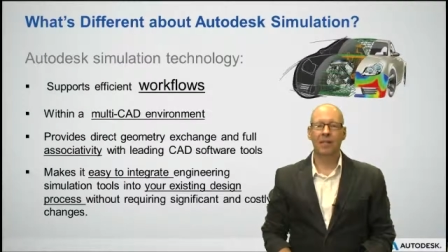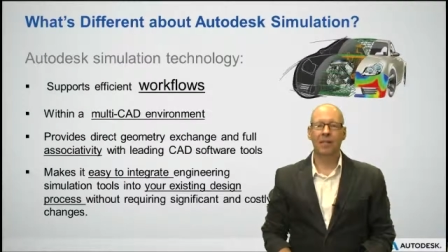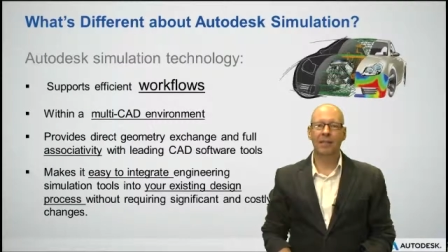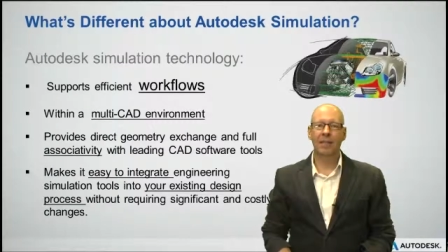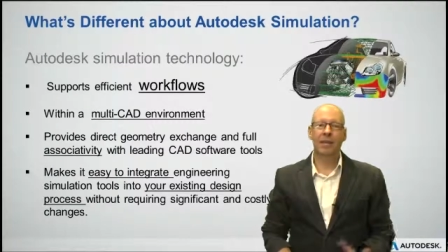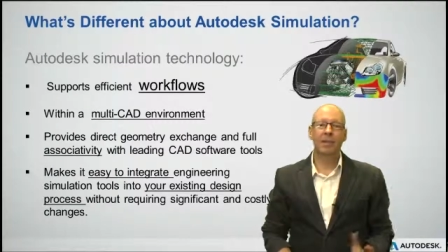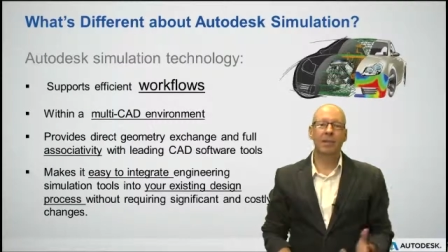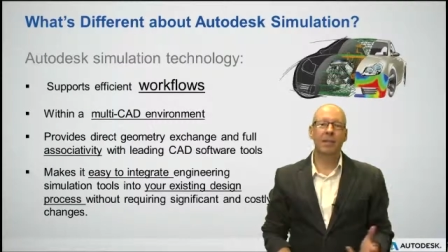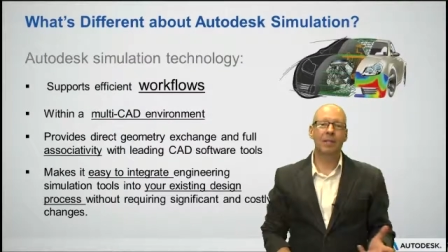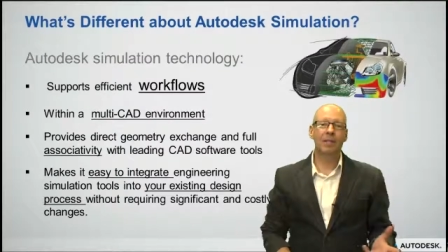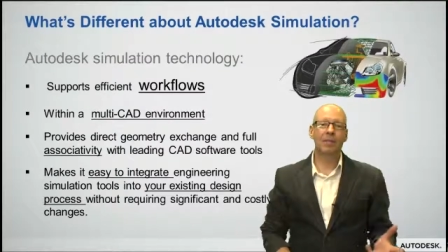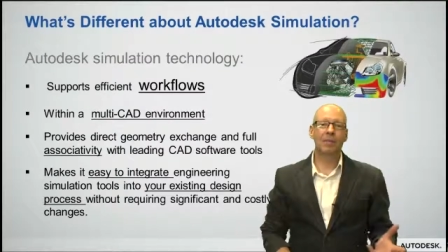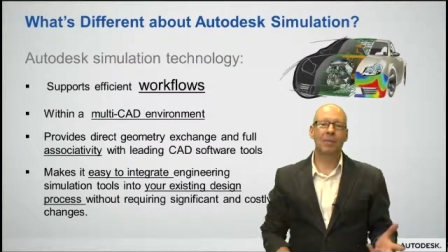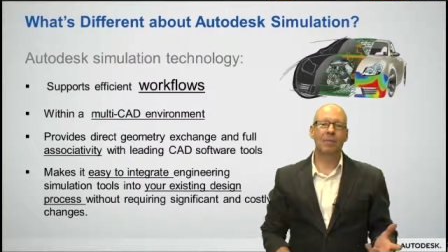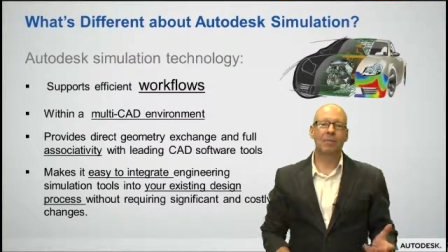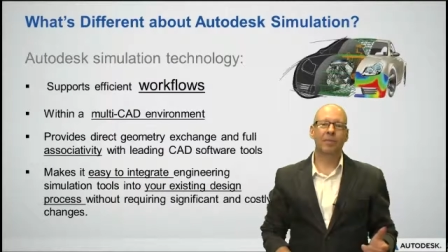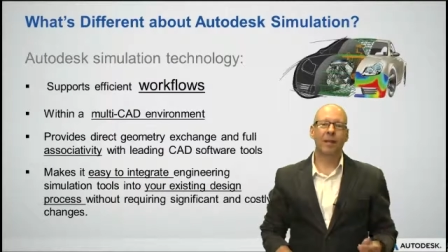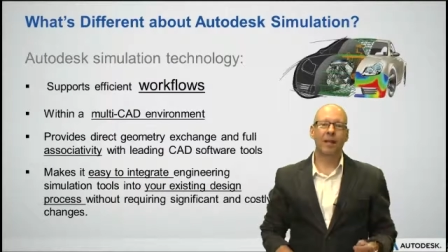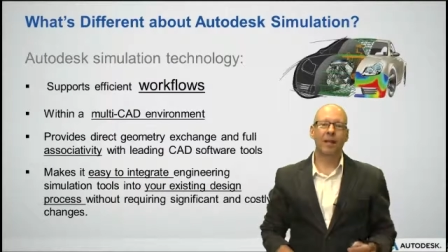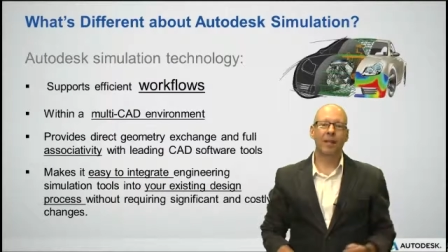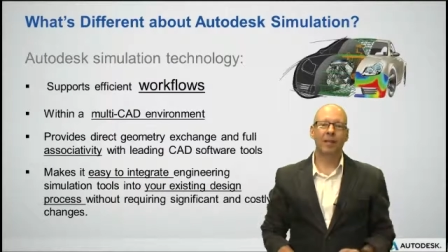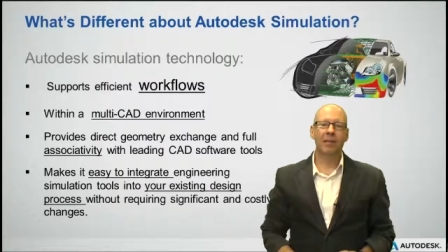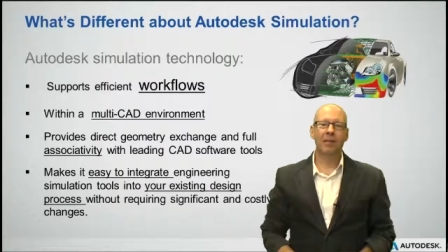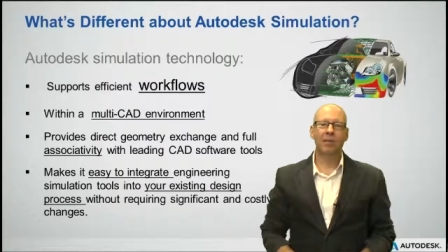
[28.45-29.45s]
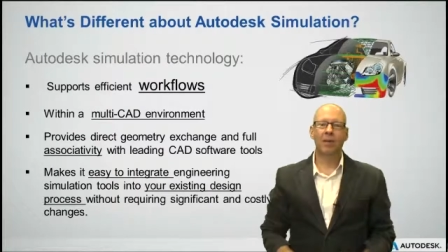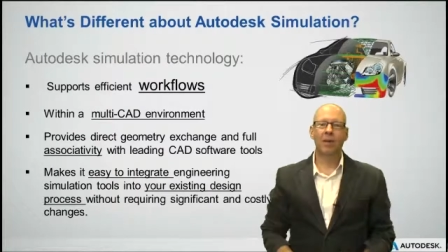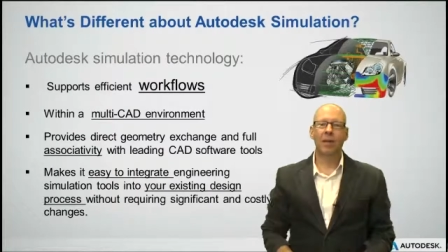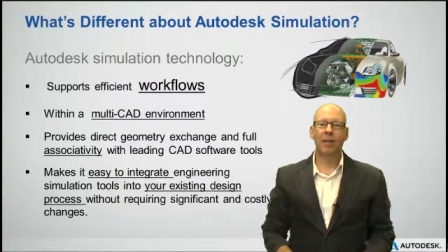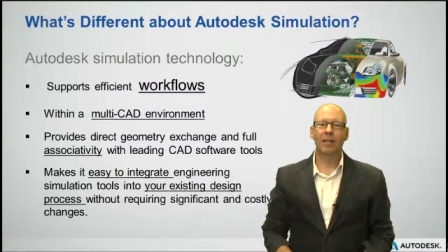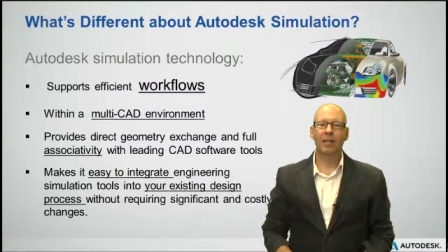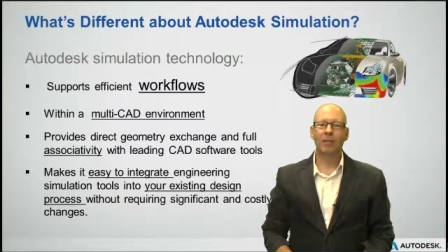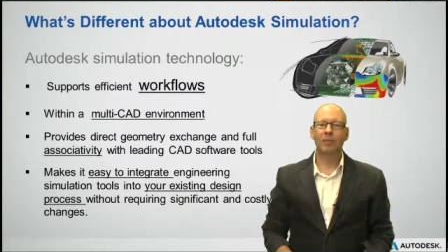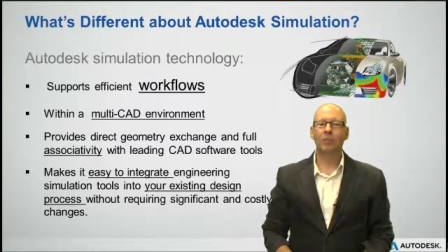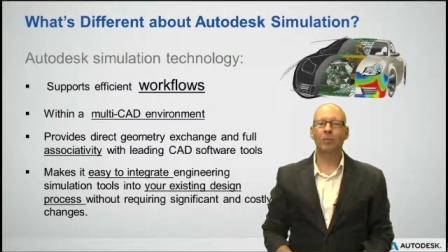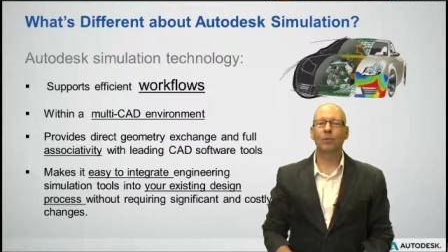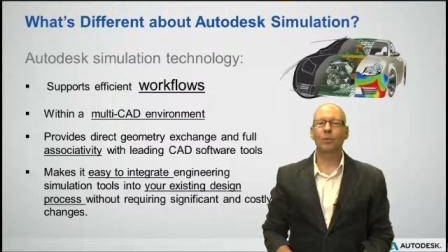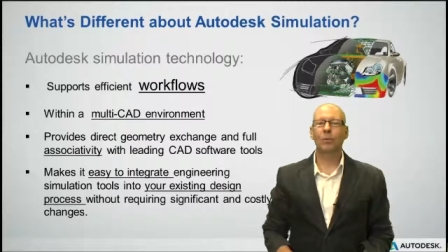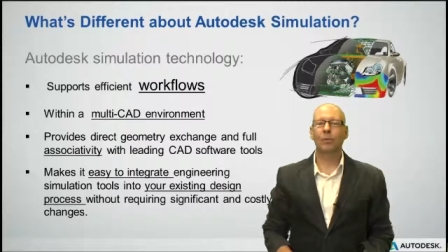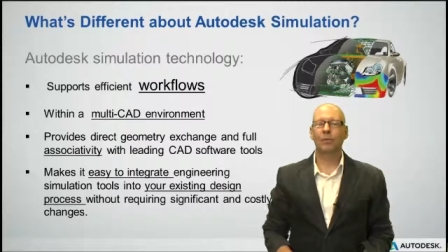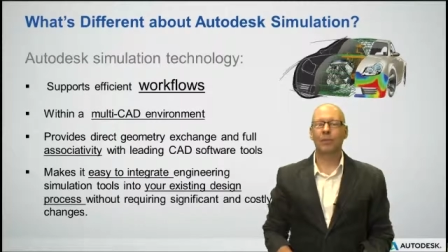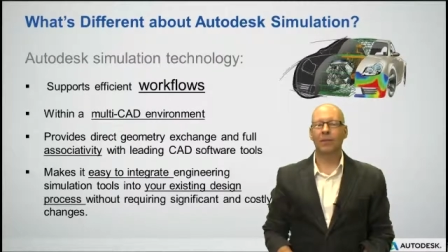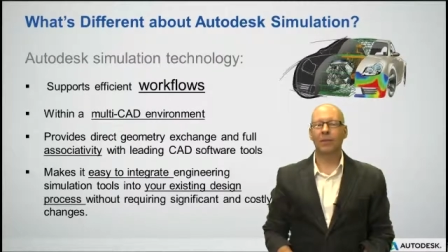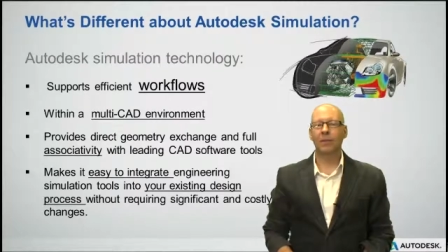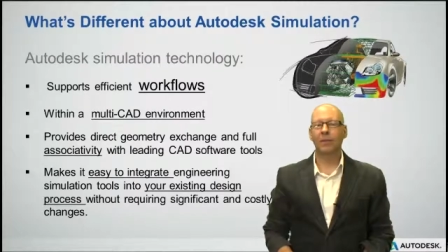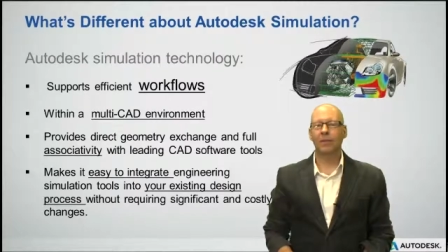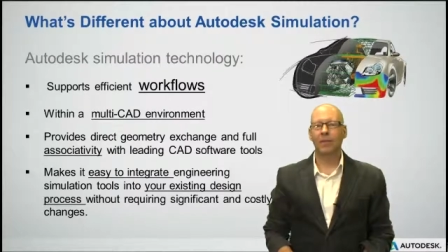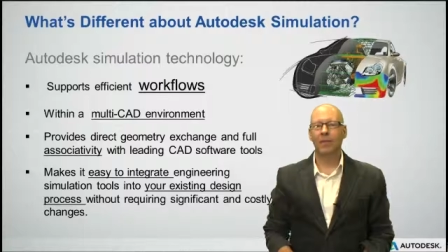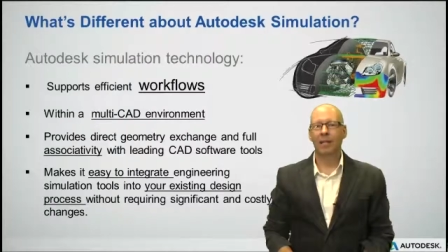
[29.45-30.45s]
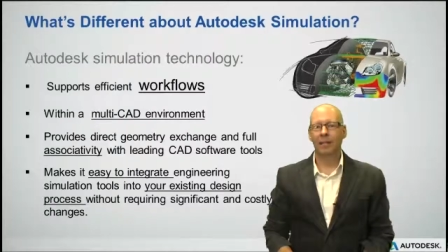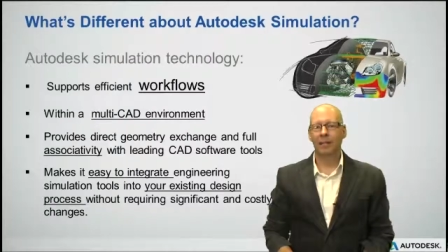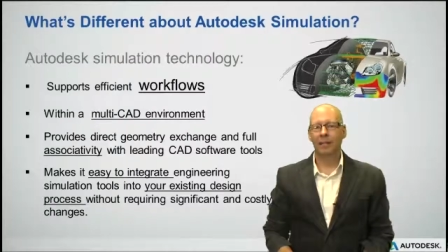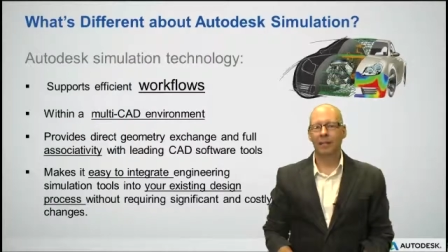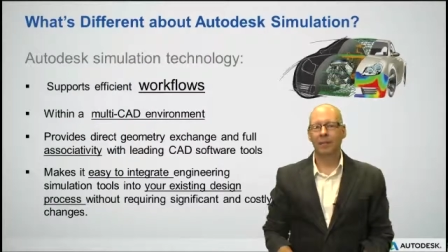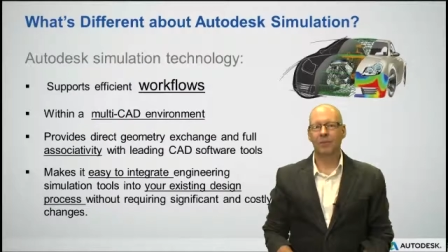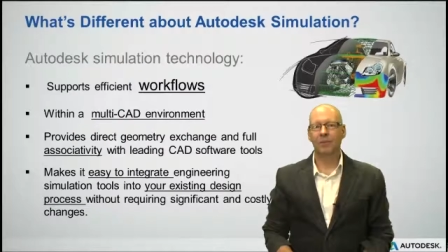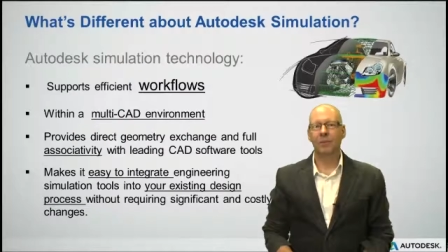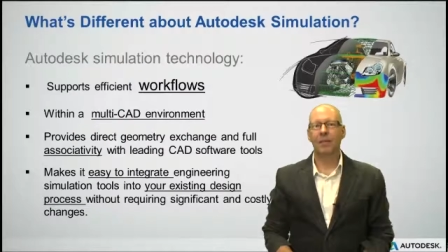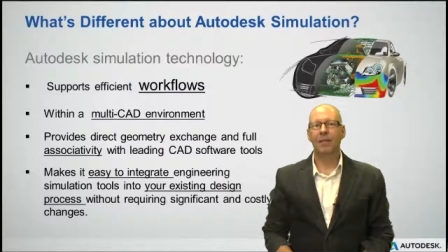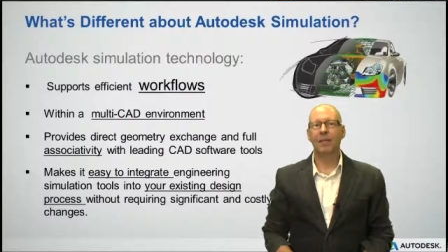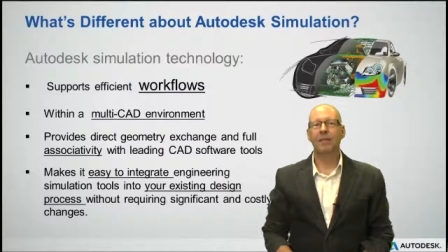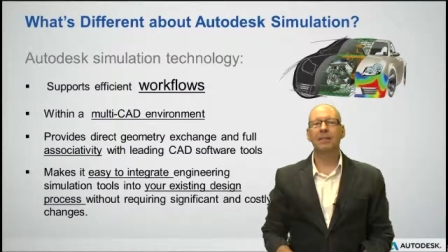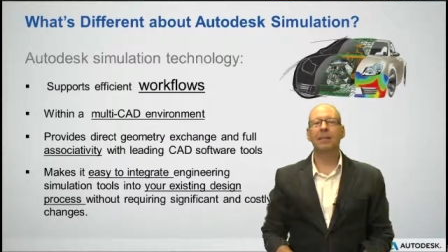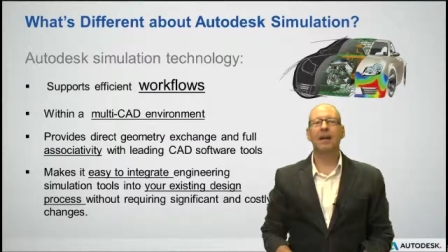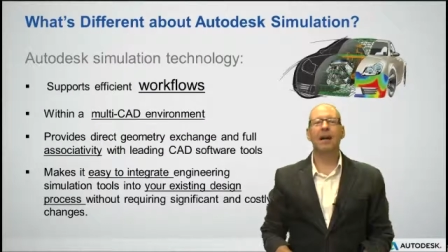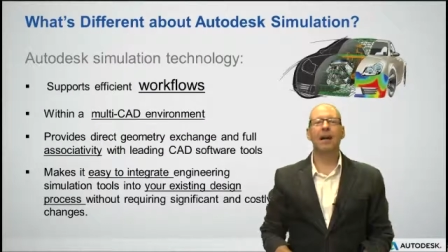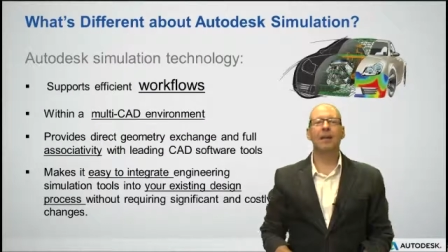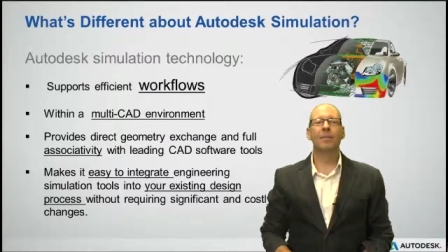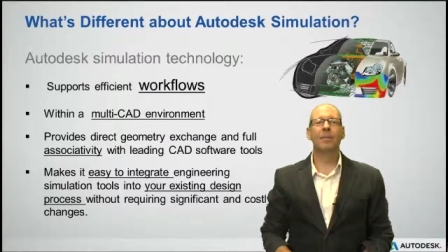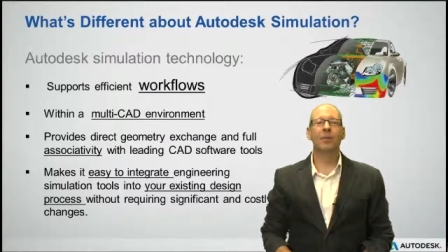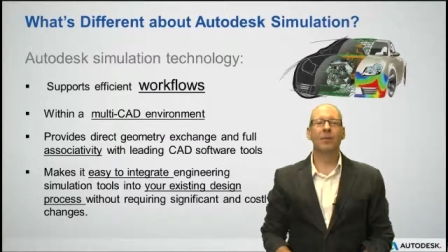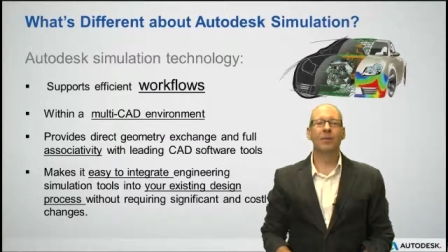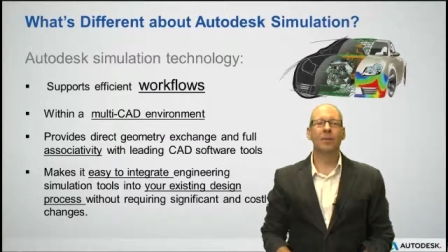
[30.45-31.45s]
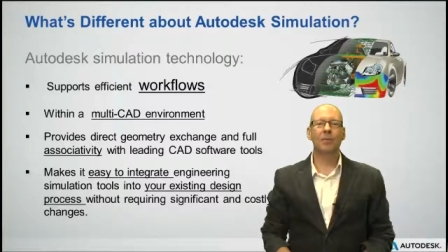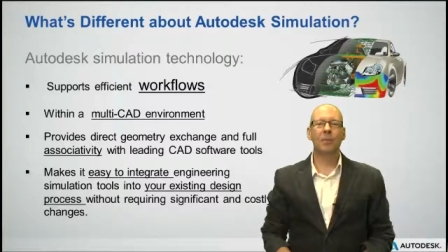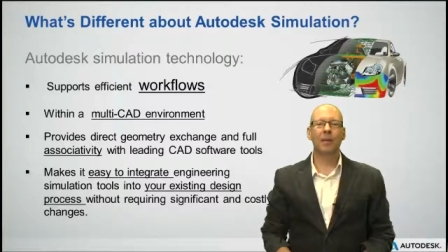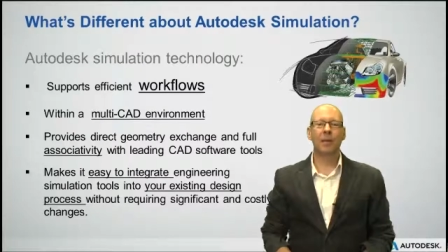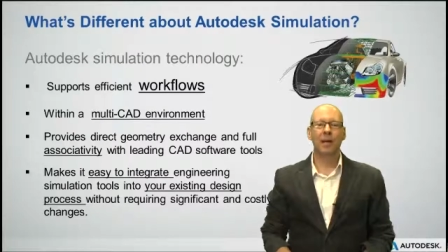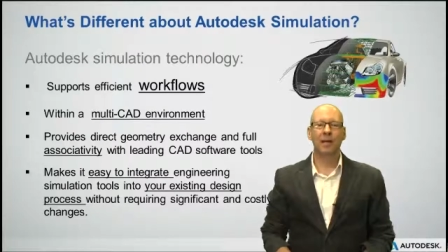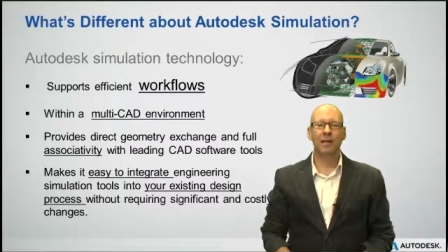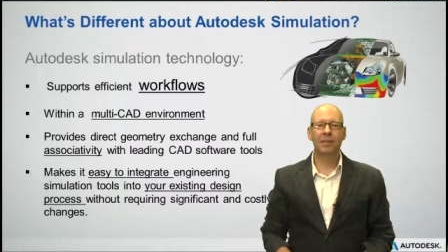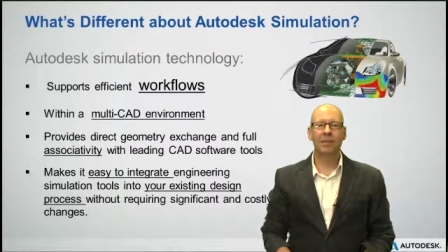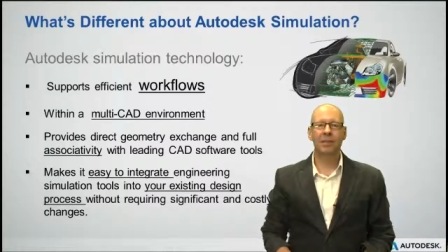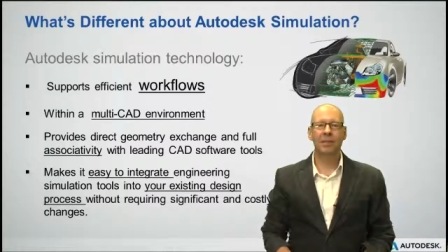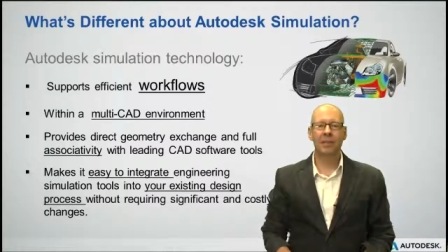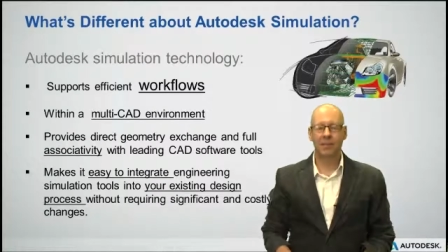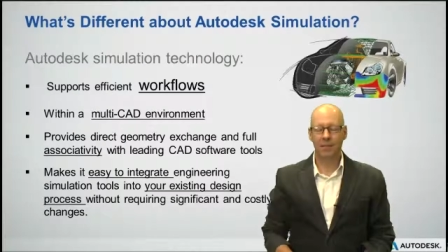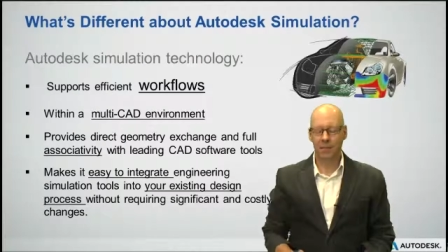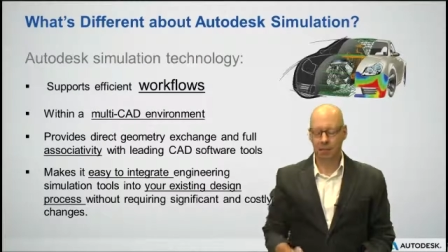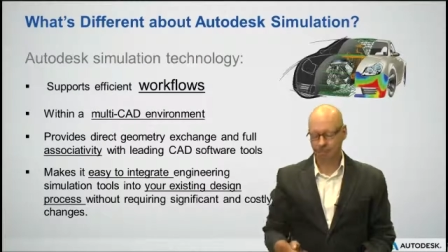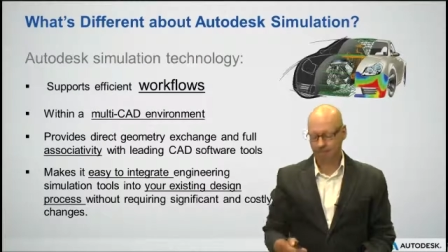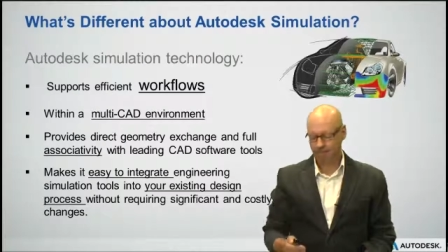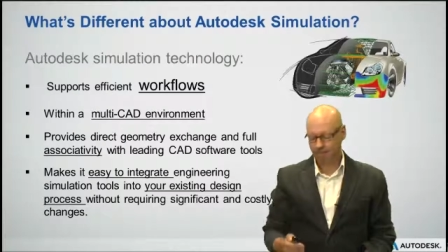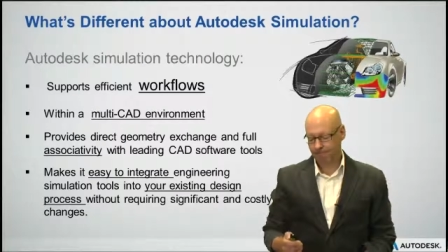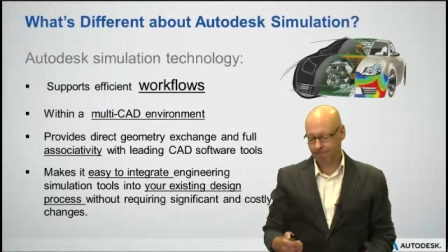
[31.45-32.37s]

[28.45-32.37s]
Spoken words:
And that means providing the right tool for you at the right time in your process.